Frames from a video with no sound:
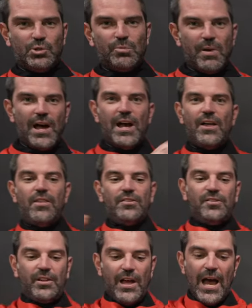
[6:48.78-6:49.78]
you'd buy
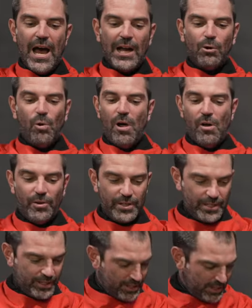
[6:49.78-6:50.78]
that's high
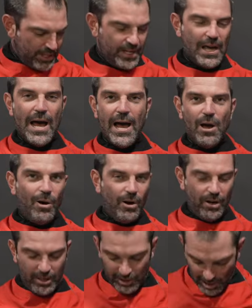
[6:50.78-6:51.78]
quality, IR,